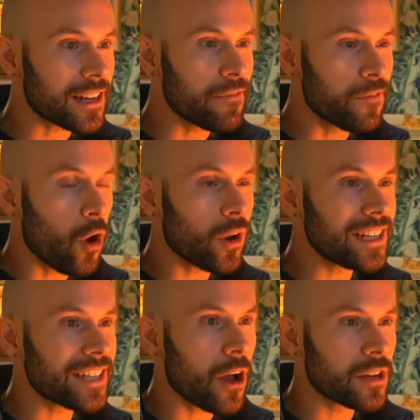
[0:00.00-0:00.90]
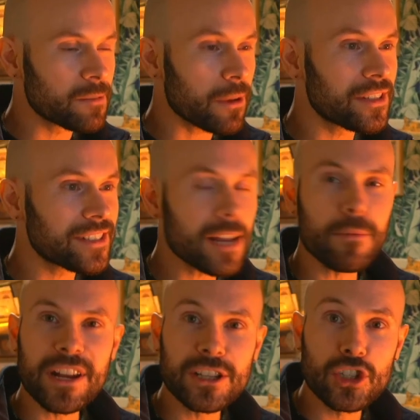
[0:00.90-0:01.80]
falling down. It's about to
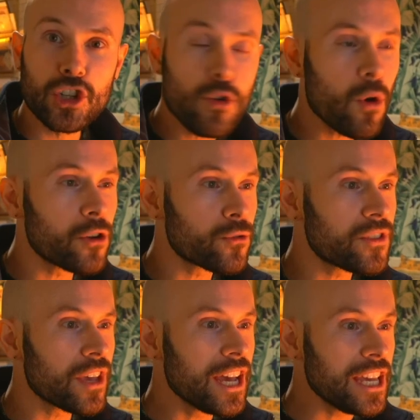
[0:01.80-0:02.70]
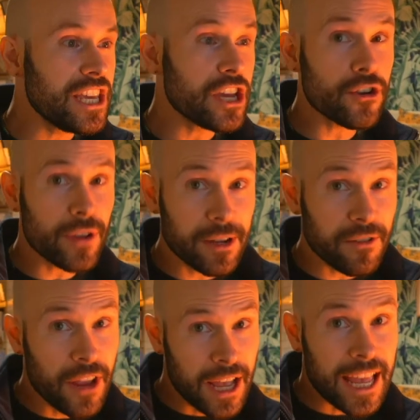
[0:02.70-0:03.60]
celebrate its 200th year, and
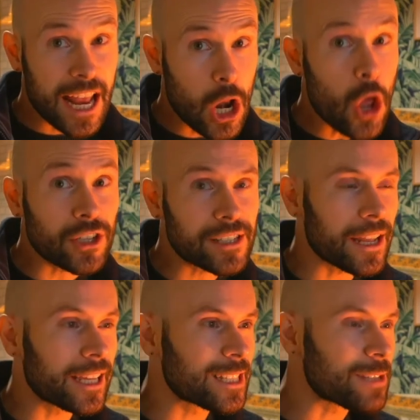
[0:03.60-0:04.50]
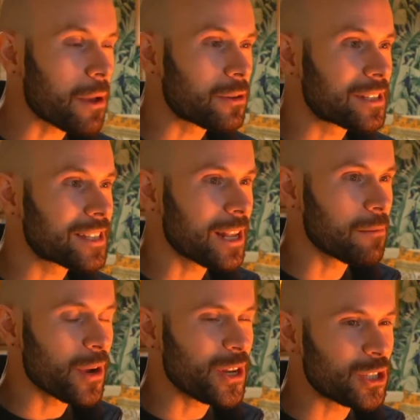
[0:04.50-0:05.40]
it looks like it's about to
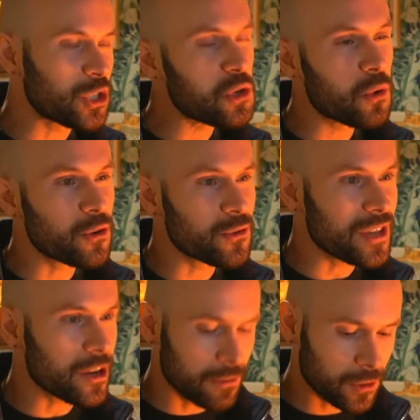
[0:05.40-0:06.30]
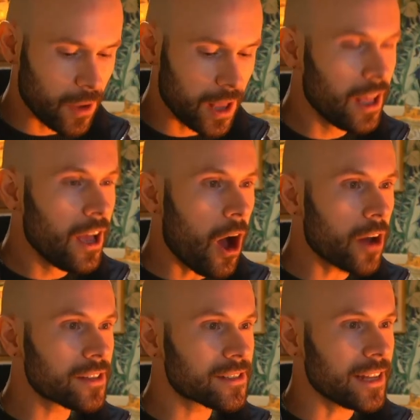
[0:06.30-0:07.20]
celebrate its 200th year as well.
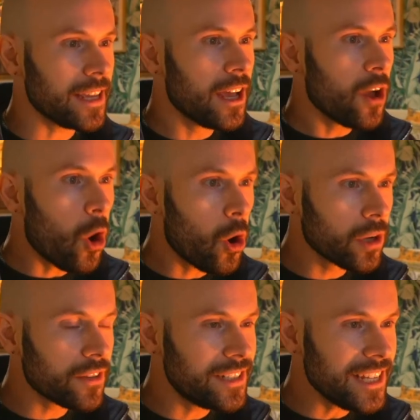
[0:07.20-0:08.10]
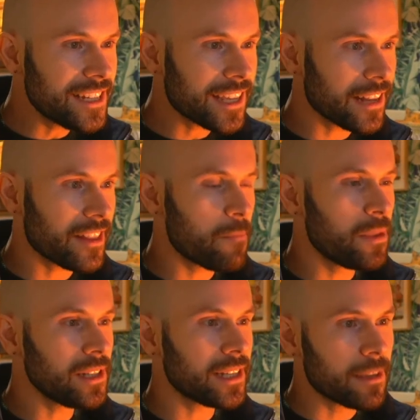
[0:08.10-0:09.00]
Honestly, all of the detail in that
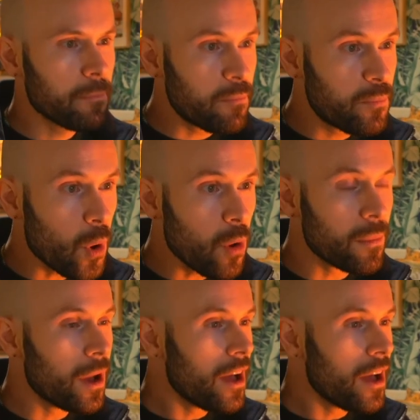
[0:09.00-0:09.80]
building, boom,